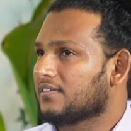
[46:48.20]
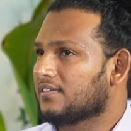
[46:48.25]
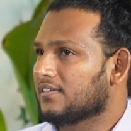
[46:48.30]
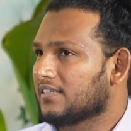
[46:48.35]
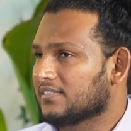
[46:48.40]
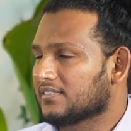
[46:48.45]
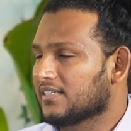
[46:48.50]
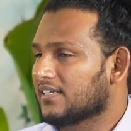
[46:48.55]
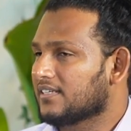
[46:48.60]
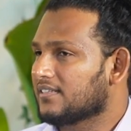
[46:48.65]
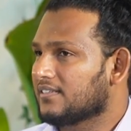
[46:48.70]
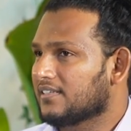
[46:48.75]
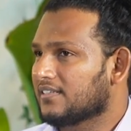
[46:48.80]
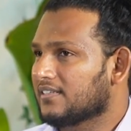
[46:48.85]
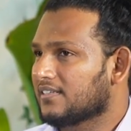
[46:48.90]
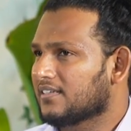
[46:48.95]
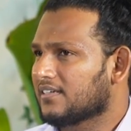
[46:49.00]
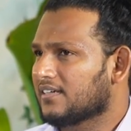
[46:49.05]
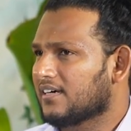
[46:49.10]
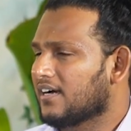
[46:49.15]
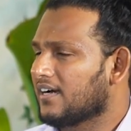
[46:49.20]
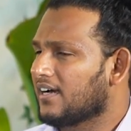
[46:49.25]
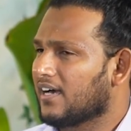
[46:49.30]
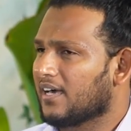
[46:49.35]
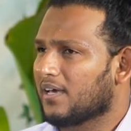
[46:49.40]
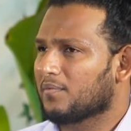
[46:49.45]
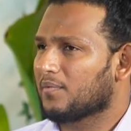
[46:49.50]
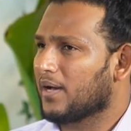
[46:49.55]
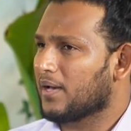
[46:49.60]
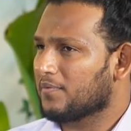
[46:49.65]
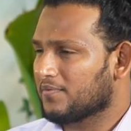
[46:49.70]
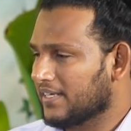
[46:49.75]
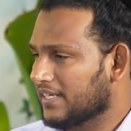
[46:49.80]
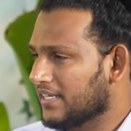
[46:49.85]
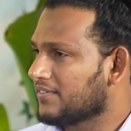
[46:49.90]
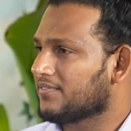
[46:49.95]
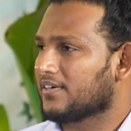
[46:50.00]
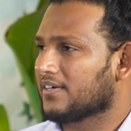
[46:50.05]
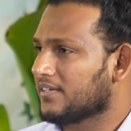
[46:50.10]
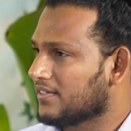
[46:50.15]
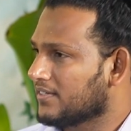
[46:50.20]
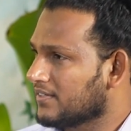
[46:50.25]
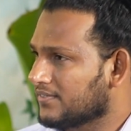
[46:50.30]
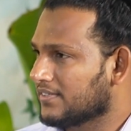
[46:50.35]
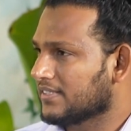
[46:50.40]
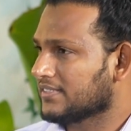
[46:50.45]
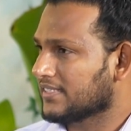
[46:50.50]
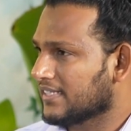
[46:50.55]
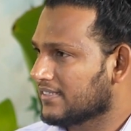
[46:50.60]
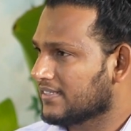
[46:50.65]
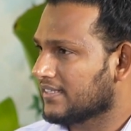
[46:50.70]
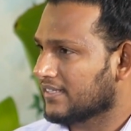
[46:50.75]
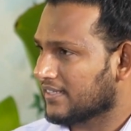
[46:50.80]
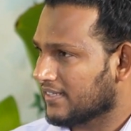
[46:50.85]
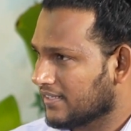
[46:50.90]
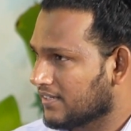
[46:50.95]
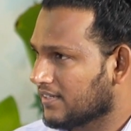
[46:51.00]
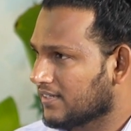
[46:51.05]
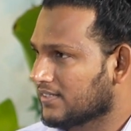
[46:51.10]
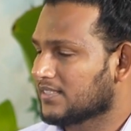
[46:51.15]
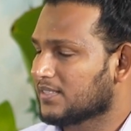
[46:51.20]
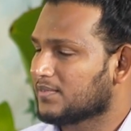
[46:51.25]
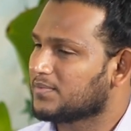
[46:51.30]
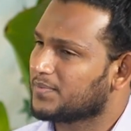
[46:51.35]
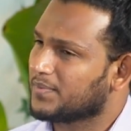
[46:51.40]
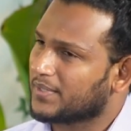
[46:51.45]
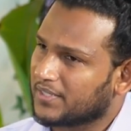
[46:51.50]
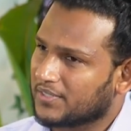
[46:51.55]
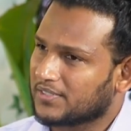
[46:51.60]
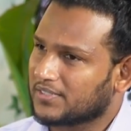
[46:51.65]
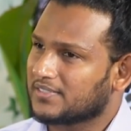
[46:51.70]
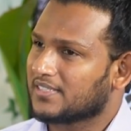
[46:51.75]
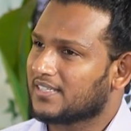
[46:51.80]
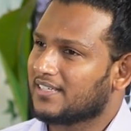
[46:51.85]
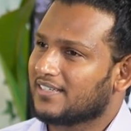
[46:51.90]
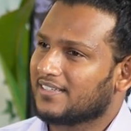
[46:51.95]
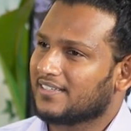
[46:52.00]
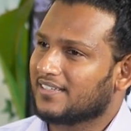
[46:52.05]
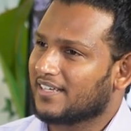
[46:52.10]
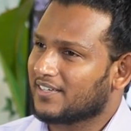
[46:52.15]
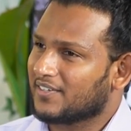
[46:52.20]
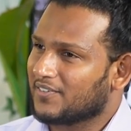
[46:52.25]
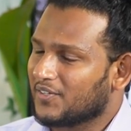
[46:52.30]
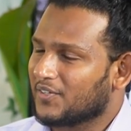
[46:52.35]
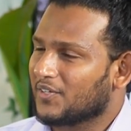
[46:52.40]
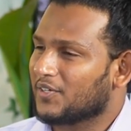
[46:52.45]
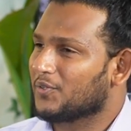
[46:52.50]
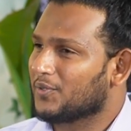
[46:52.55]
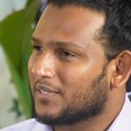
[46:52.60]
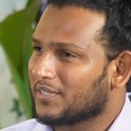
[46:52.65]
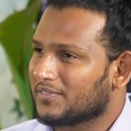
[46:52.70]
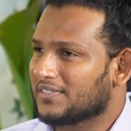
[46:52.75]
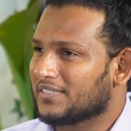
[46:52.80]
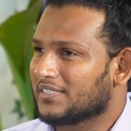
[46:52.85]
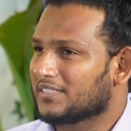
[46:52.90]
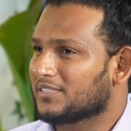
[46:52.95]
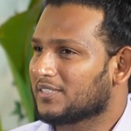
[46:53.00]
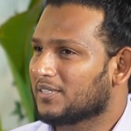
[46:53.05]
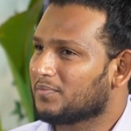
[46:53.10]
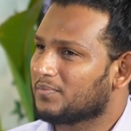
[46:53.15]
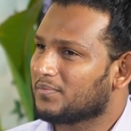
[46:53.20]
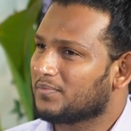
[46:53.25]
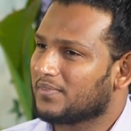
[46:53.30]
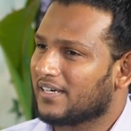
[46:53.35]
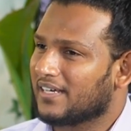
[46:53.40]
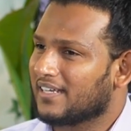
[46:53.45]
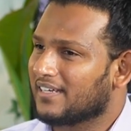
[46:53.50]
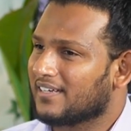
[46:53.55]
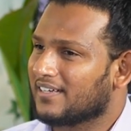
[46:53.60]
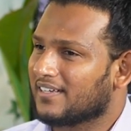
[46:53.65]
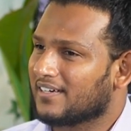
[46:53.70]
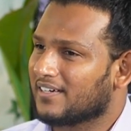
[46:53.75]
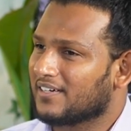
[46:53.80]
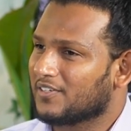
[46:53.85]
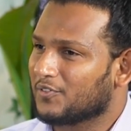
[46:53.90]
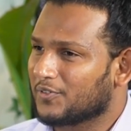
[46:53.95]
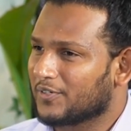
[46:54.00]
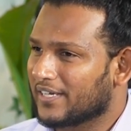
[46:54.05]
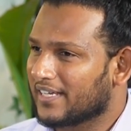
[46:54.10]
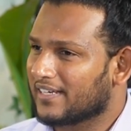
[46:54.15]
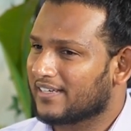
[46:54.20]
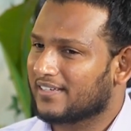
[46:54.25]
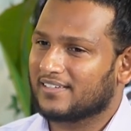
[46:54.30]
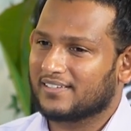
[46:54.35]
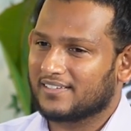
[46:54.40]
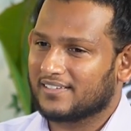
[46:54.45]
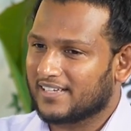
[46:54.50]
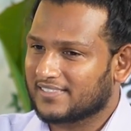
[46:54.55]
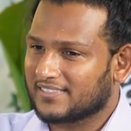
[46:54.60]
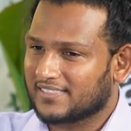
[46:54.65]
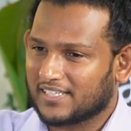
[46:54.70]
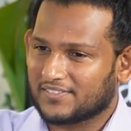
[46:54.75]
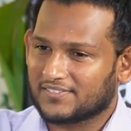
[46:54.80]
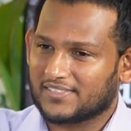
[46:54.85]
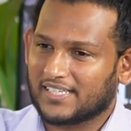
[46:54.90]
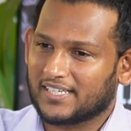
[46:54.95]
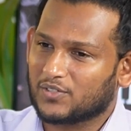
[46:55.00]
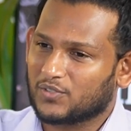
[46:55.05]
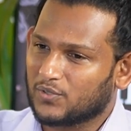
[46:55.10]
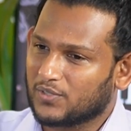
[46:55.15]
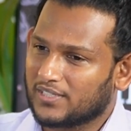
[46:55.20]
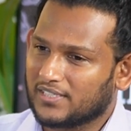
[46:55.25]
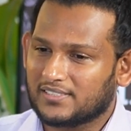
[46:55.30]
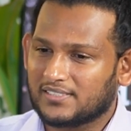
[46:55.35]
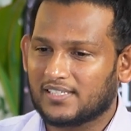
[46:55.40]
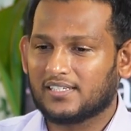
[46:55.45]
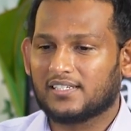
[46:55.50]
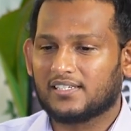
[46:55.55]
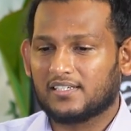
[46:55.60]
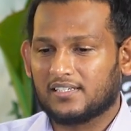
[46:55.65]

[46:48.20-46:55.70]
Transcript: design thinking, I'm very fond of design thinking concepts, because like when you're doing a workshop and you get a set of stakeholders,